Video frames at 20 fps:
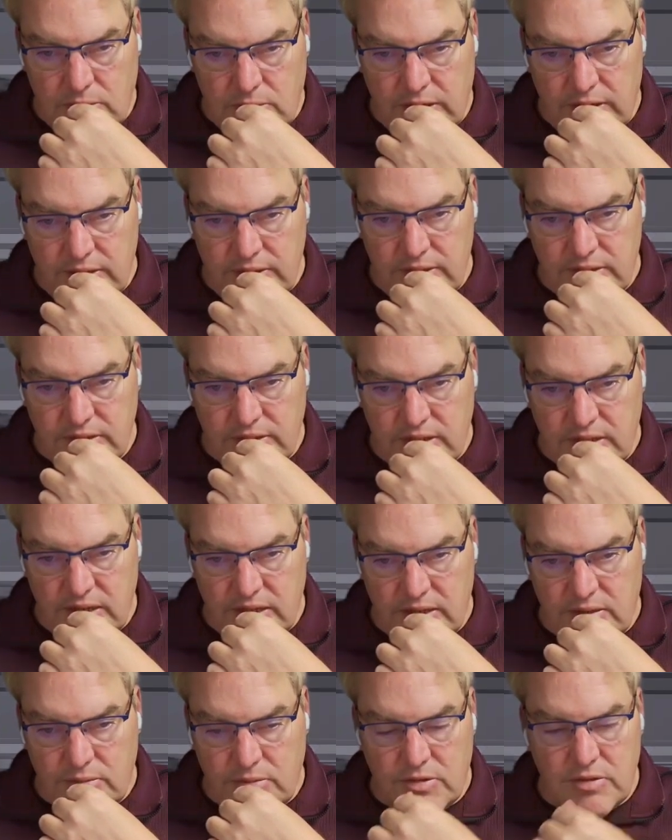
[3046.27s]

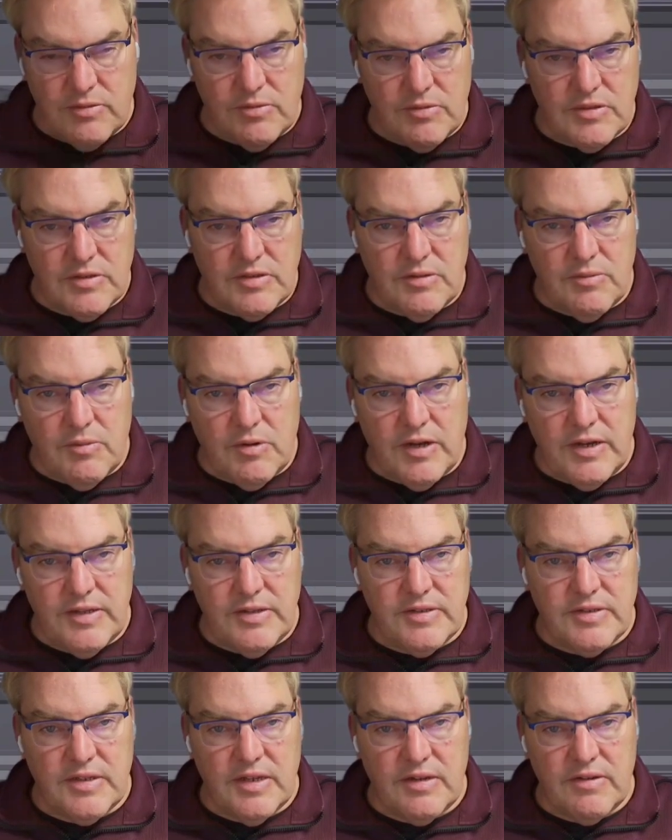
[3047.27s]
inset. What was the Y
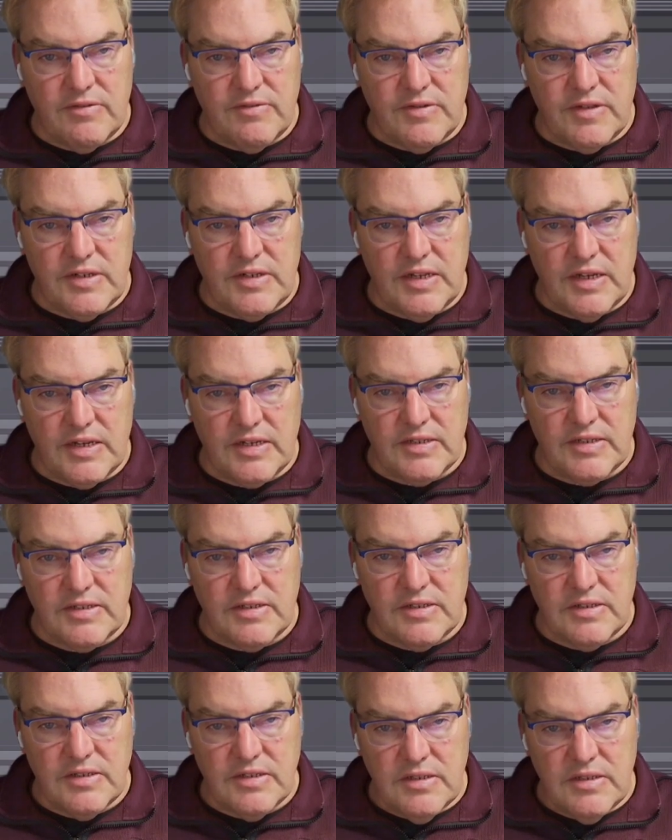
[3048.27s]
inset of the text?
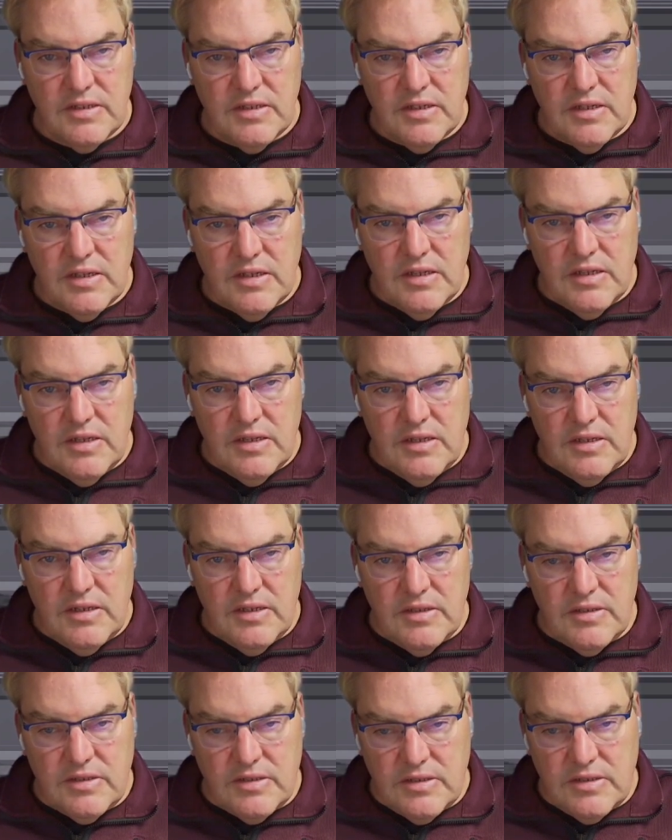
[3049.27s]

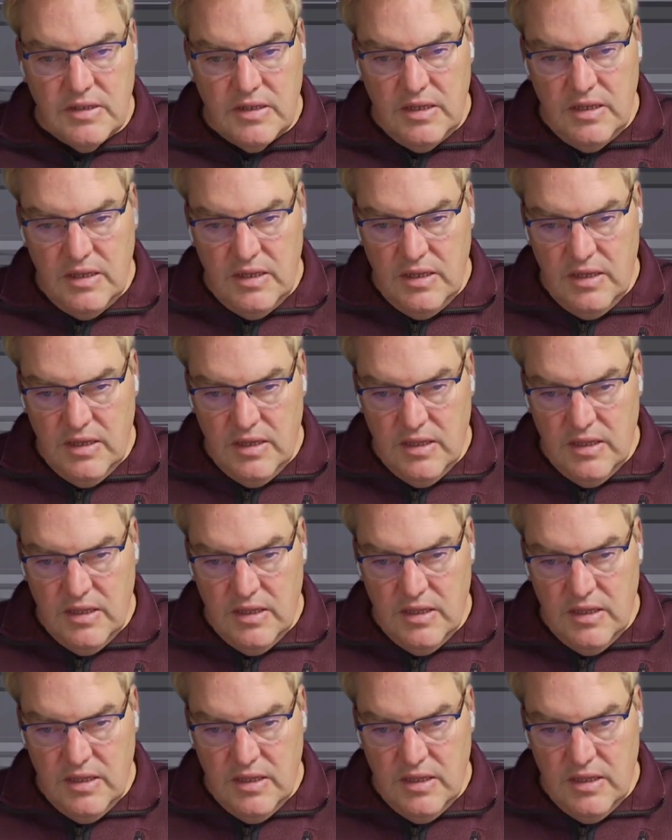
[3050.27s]
Let's see.